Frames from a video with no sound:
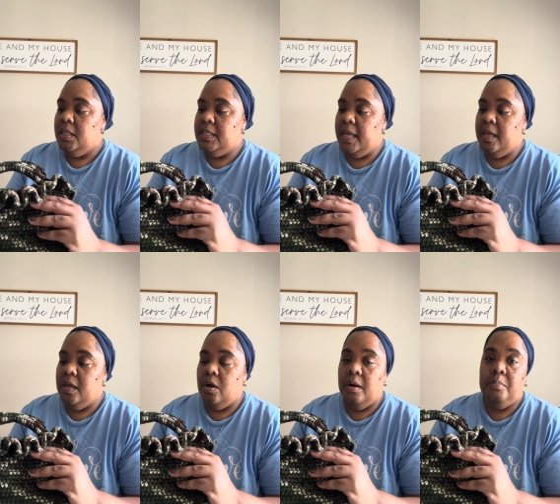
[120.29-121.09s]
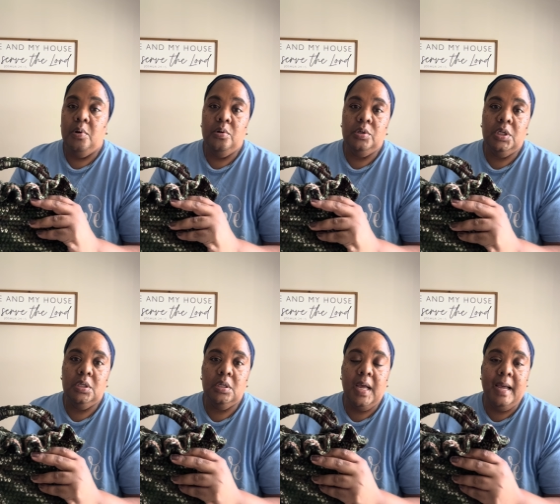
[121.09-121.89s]
they are both
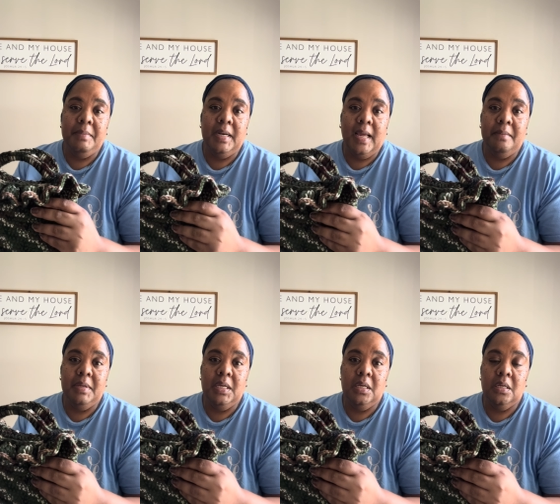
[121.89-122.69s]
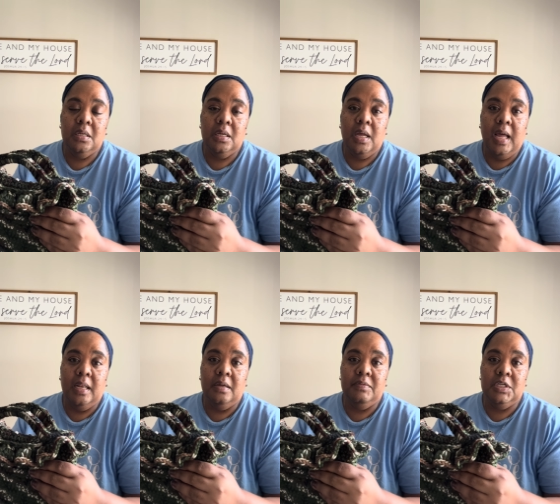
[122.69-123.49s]
Hobby Lobby. I
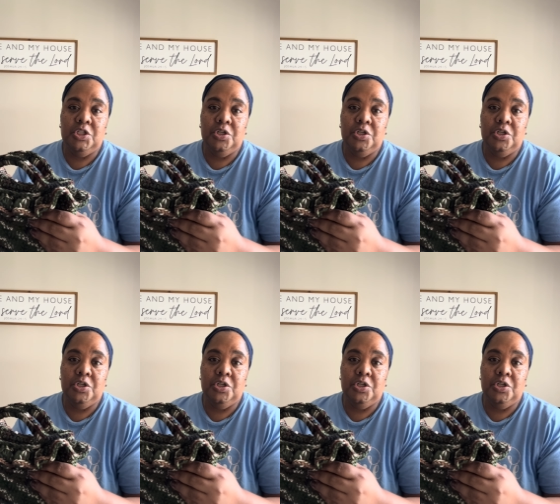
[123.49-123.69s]
love this